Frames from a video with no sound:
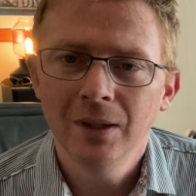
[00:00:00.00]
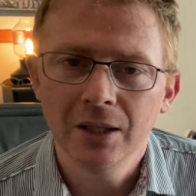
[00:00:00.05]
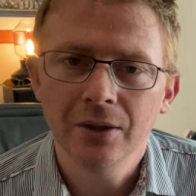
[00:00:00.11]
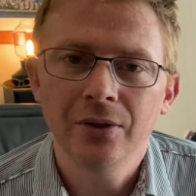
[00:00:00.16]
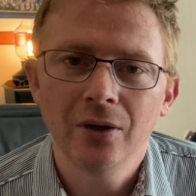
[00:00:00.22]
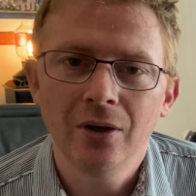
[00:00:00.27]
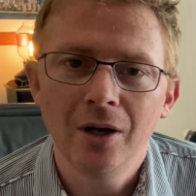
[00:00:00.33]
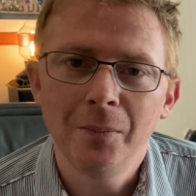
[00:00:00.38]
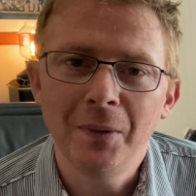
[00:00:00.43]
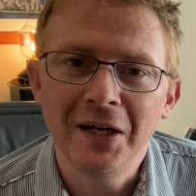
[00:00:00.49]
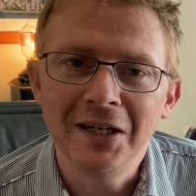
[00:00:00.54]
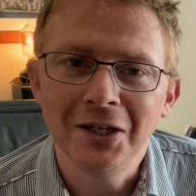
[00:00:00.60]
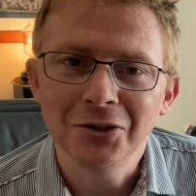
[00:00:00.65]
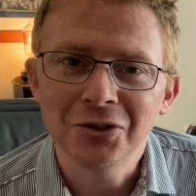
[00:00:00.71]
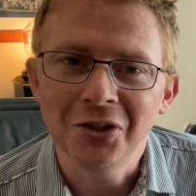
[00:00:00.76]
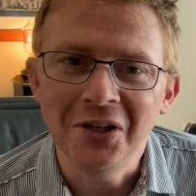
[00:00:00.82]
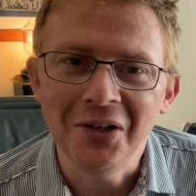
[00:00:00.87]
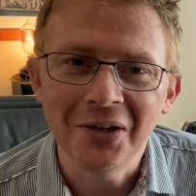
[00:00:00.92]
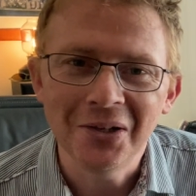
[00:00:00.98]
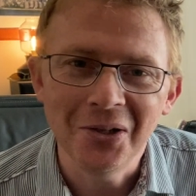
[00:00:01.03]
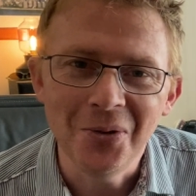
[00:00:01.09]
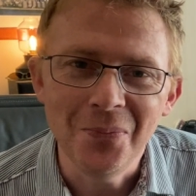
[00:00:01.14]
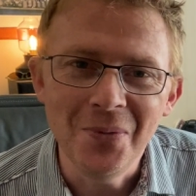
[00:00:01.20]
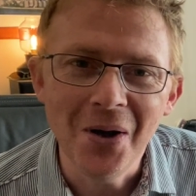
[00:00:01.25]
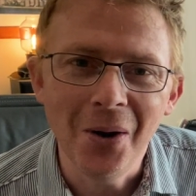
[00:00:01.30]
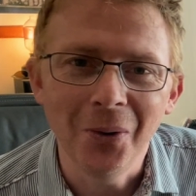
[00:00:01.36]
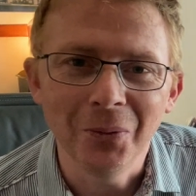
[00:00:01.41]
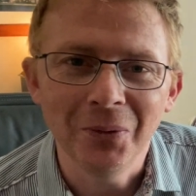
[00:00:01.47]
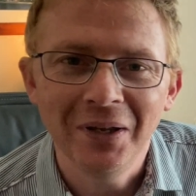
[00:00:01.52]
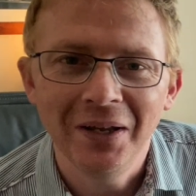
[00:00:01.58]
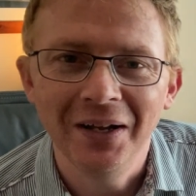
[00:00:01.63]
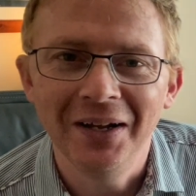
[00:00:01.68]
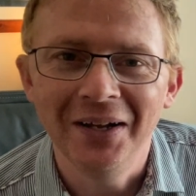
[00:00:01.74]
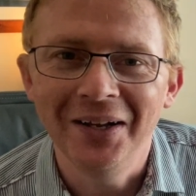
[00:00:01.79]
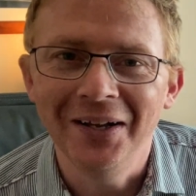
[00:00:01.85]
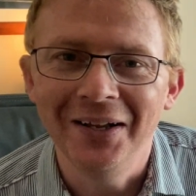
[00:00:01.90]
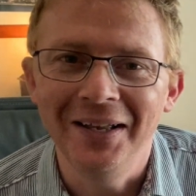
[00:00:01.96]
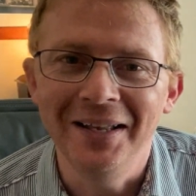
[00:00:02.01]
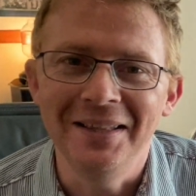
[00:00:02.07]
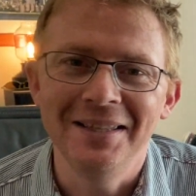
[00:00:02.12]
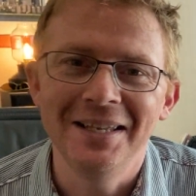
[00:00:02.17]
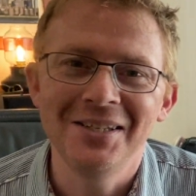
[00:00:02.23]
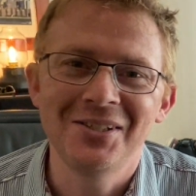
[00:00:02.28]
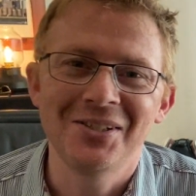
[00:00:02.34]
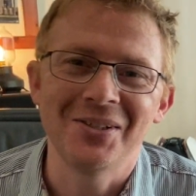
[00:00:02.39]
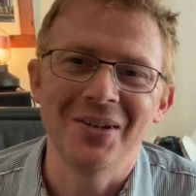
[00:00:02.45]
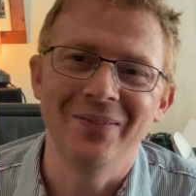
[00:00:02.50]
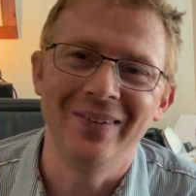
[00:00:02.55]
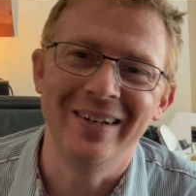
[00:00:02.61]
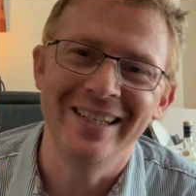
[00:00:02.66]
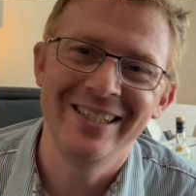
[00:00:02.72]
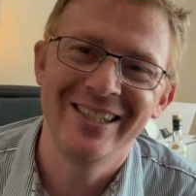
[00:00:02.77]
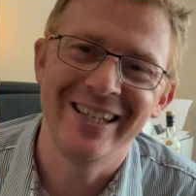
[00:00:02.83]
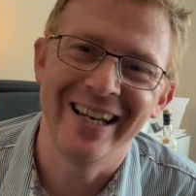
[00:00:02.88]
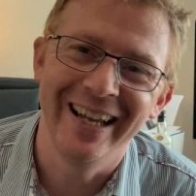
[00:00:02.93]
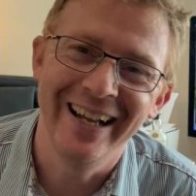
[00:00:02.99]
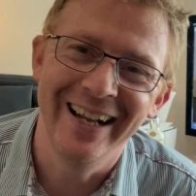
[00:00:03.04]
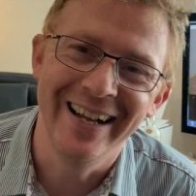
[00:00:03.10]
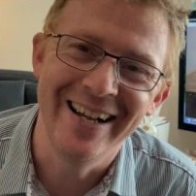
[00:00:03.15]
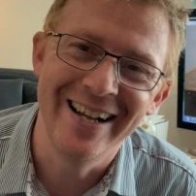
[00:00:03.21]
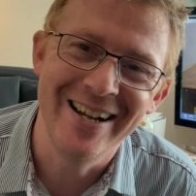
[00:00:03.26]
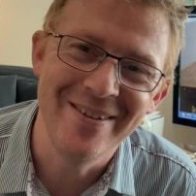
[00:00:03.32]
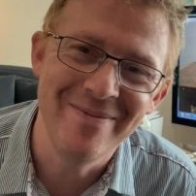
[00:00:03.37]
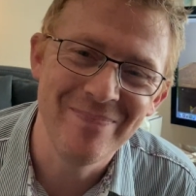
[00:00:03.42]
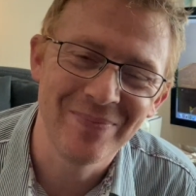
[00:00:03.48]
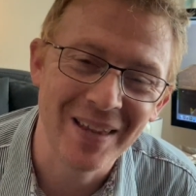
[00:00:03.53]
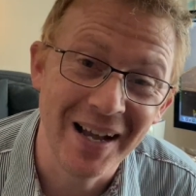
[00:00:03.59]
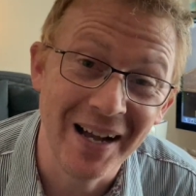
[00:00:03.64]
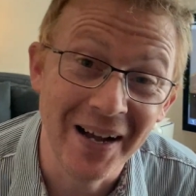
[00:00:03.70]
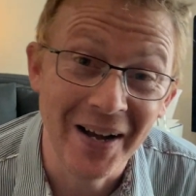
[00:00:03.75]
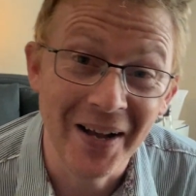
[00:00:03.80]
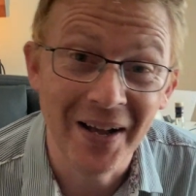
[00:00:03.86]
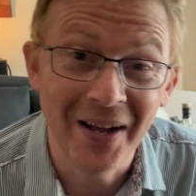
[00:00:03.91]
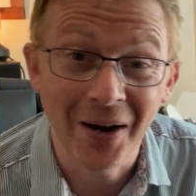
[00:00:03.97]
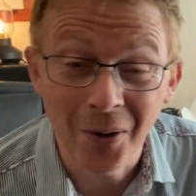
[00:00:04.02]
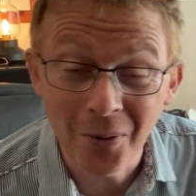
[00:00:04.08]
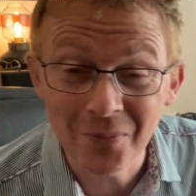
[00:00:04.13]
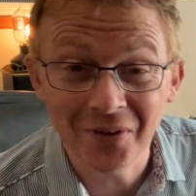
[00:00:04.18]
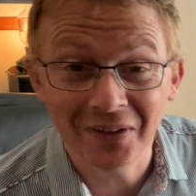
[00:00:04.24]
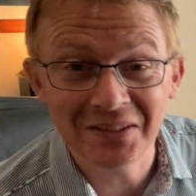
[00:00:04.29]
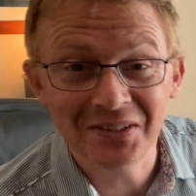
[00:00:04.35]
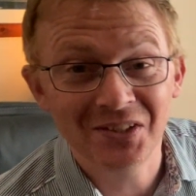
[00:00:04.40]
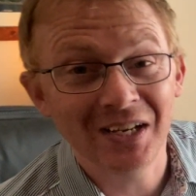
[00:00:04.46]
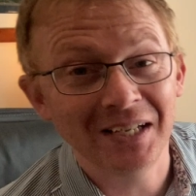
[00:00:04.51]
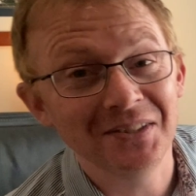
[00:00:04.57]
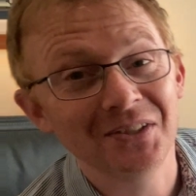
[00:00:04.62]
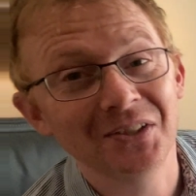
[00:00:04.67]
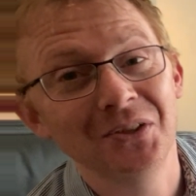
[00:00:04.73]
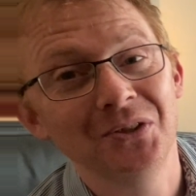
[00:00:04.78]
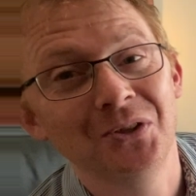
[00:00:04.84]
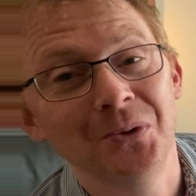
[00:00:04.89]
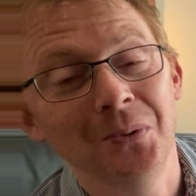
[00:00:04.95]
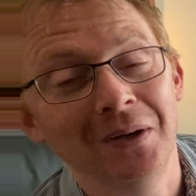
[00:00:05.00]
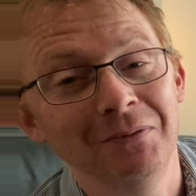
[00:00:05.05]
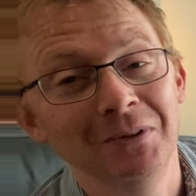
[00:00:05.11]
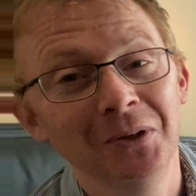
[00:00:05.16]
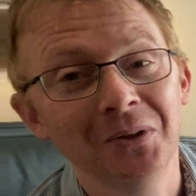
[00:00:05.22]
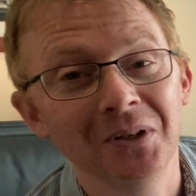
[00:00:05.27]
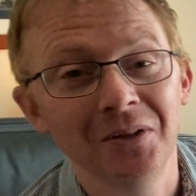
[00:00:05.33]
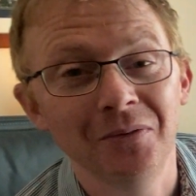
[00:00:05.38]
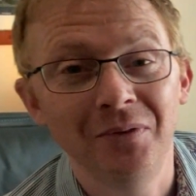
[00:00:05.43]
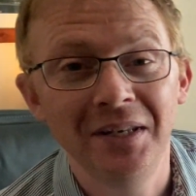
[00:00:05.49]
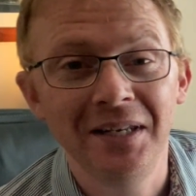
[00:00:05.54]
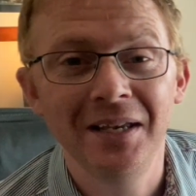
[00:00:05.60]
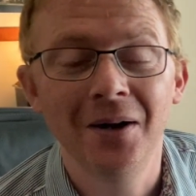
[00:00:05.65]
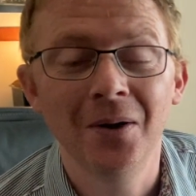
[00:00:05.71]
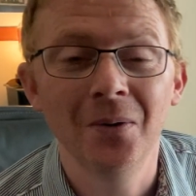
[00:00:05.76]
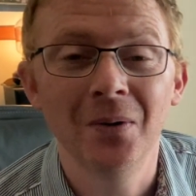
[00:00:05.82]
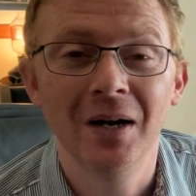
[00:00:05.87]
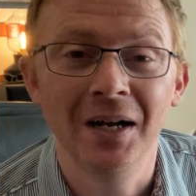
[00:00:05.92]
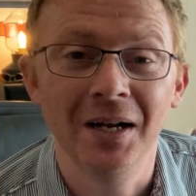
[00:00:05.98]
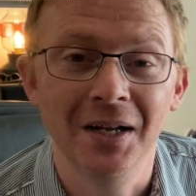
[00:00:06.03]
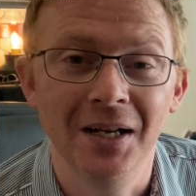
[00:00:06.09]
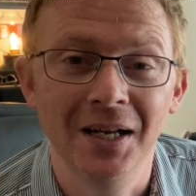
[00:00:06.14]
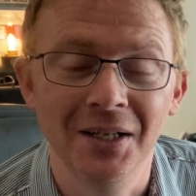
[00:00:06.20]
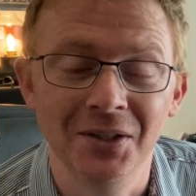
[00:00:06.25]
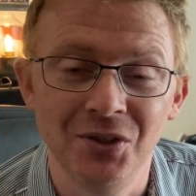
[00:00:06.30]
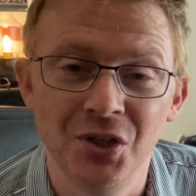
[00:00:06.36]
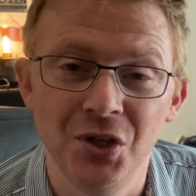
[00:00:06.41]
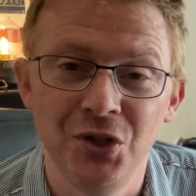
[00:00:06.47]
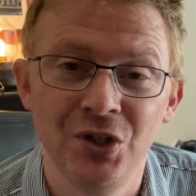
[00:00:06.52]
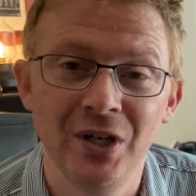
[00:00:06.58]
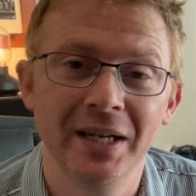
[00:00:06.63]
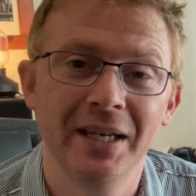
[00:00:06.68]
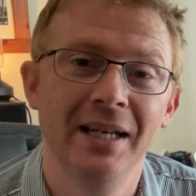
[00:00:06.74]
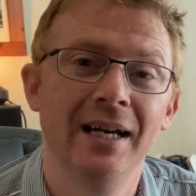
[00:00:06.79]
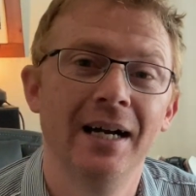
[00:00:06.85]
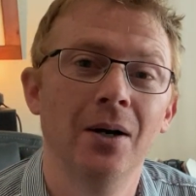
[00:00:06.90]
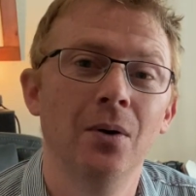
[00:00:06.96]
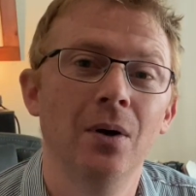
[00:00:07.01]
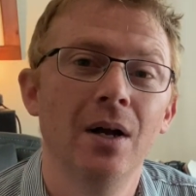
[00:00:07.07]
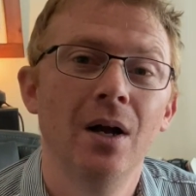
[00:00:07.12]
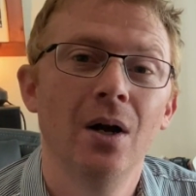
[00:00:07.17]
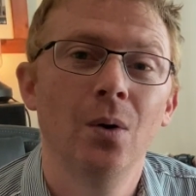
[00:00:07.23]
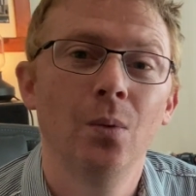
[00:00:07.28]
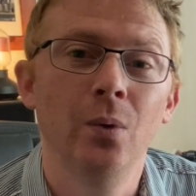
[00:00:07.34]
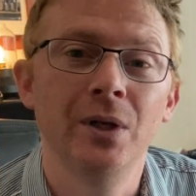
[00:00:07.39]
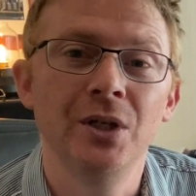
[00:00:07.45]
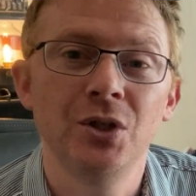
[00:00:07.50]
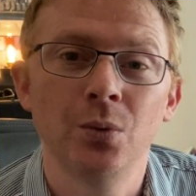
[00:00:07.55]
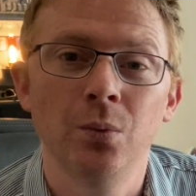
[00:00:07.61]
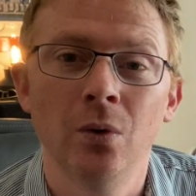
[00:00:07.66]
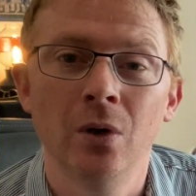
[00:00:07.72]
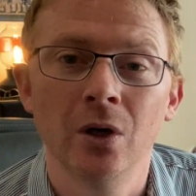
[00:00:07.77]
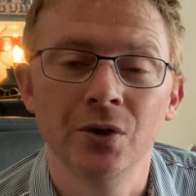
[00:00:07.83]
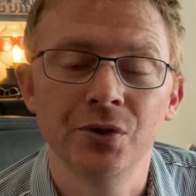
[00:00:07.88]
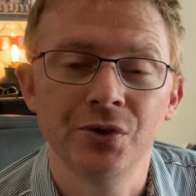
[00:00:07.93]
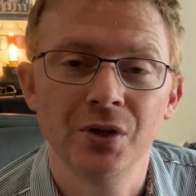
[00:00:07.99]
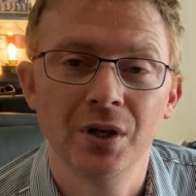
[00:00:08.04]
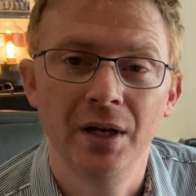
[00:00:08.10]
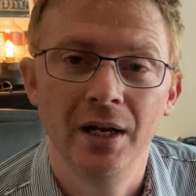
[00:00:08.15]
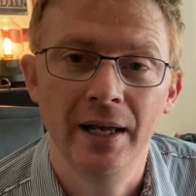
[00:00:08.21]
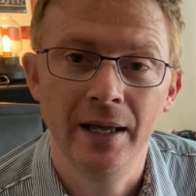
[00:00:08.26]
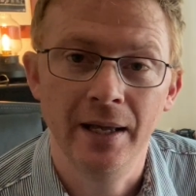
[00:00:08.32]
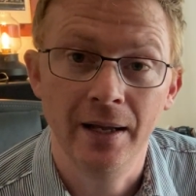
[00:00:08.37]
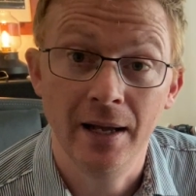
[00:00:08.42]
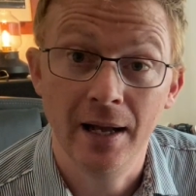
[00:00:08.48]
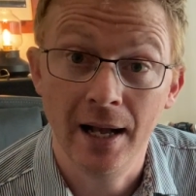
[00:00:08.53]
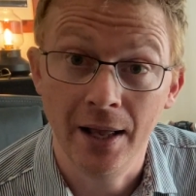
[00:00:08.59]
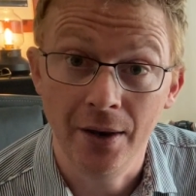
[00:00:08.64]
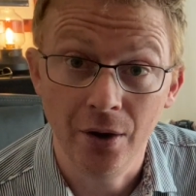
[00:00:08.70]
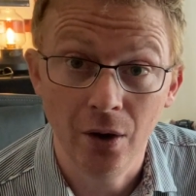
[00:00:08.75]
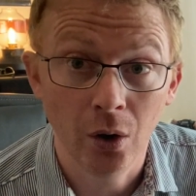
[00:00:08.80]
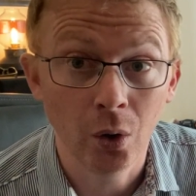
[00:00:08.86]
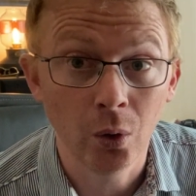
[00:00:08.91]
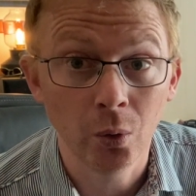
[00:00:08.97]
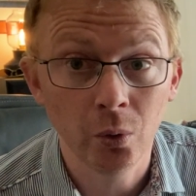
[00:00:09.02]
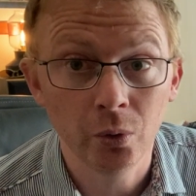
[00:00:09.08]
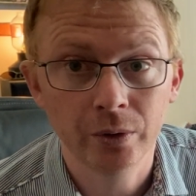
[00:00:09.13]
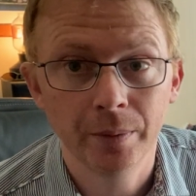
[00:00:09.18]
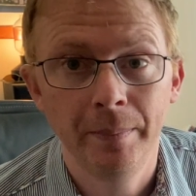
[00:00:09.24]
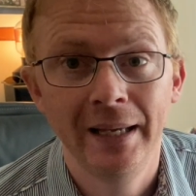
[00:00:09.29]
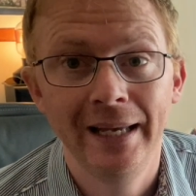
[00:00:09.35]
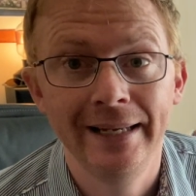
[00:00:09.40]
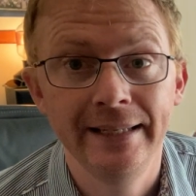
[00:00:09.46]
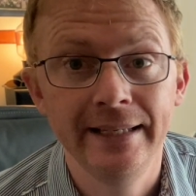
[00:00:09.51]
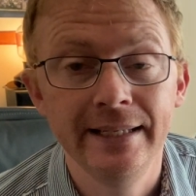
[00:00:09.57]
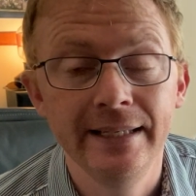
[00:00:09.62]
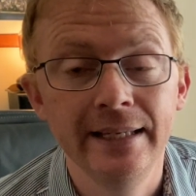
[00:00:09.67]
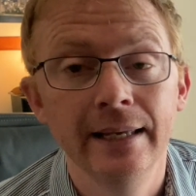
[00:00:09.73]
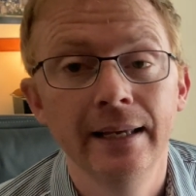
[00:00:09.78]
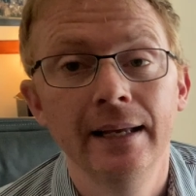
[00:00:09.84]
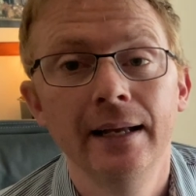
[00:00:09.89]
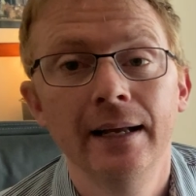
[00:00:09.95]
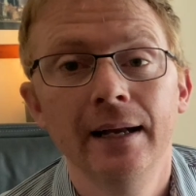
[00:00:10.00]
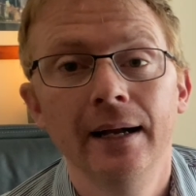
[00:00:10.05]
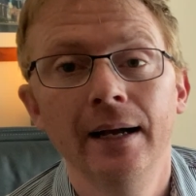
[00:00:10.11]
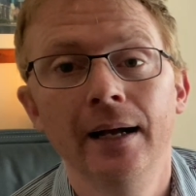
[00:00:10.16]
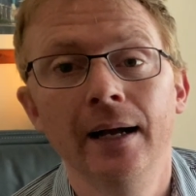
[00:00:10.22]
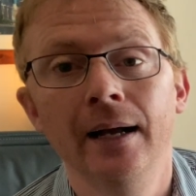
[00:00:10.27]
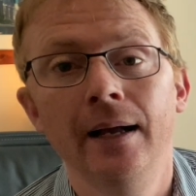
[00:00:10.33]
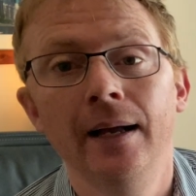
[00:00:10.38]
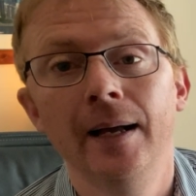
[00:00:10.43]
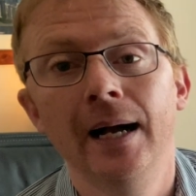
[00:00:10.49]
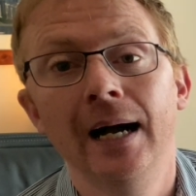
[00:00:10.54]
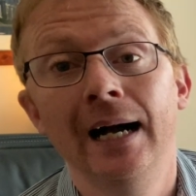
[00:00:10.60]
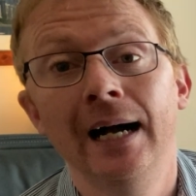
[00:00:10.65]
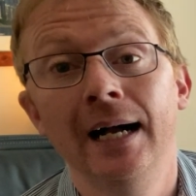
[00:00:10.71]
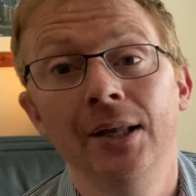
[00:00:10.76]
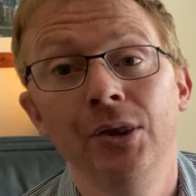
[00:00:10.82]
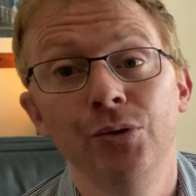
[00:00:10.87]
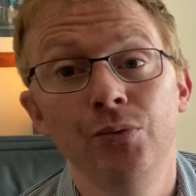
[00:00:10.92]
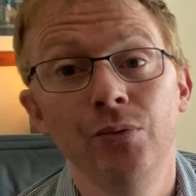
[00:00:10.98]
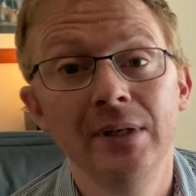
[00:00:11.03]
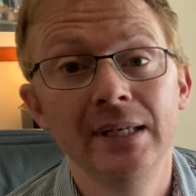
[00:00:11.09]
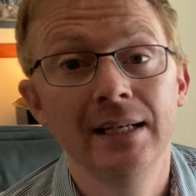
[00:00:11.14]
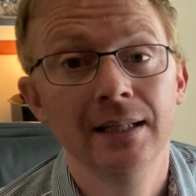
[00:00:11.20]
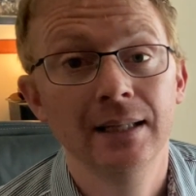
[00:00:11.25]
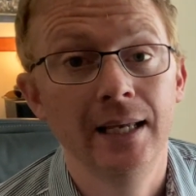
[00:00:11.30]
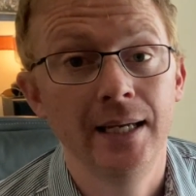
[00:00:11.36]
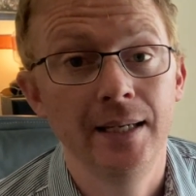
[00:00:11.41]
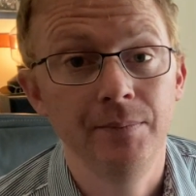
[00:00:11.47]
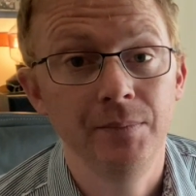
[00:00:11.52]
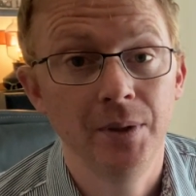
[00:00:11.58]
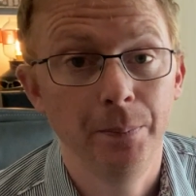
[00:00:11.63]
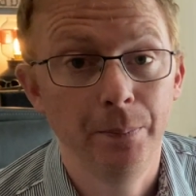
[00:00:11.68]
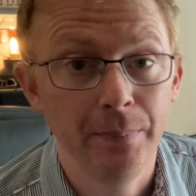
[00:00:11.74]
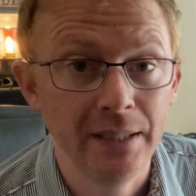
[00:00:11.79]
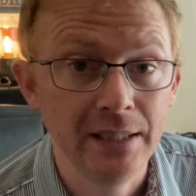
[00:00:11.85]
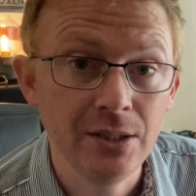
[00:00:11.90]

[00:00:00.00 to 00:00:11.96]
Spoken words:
Well, I thought I might actually include my own in this, which I hope you had the chance to have a look at the video and to check it out, which was an old penny and reclaimed